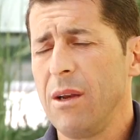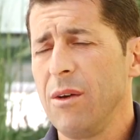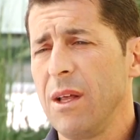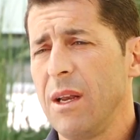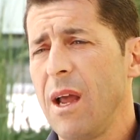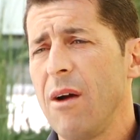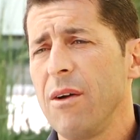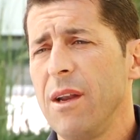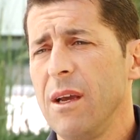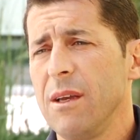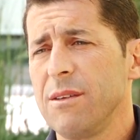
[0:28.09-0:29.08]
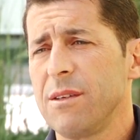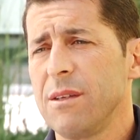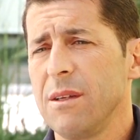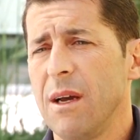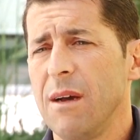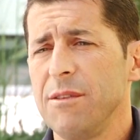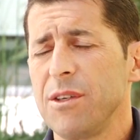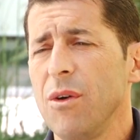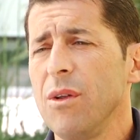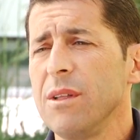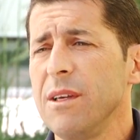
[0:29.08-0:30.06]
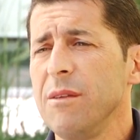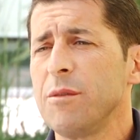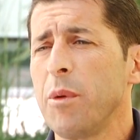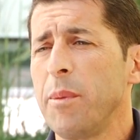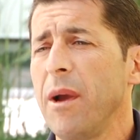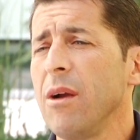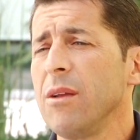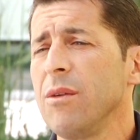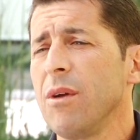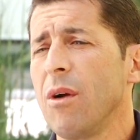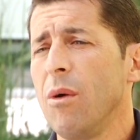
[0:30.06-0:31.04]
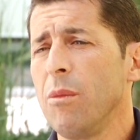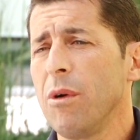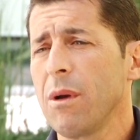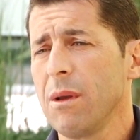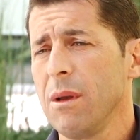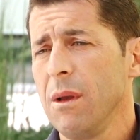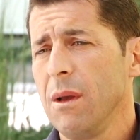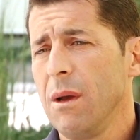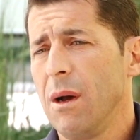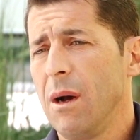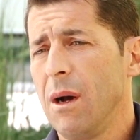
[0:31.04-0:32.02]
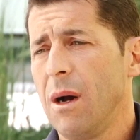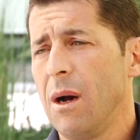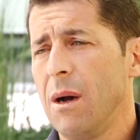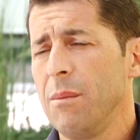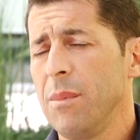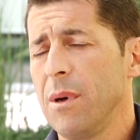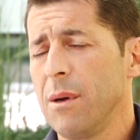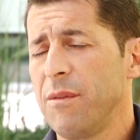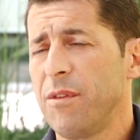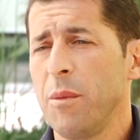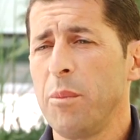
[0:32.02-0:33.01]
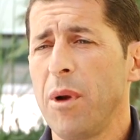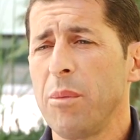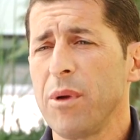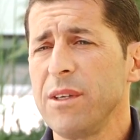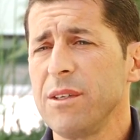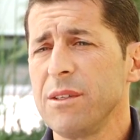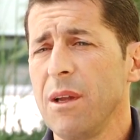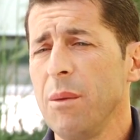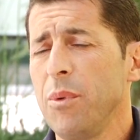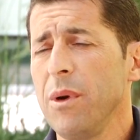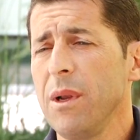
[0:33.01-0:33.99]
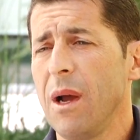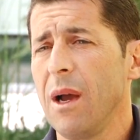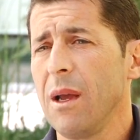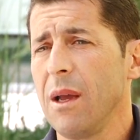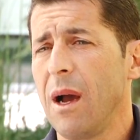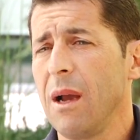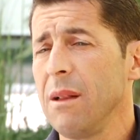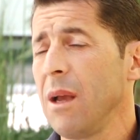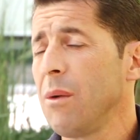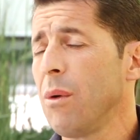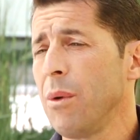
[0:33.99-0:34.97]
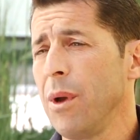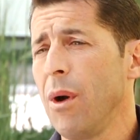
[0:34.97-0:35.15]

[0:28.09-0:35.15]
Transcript: know that nowadays, obviously all the teams prepare and do their homework. But from a preparation standpoint, I like where we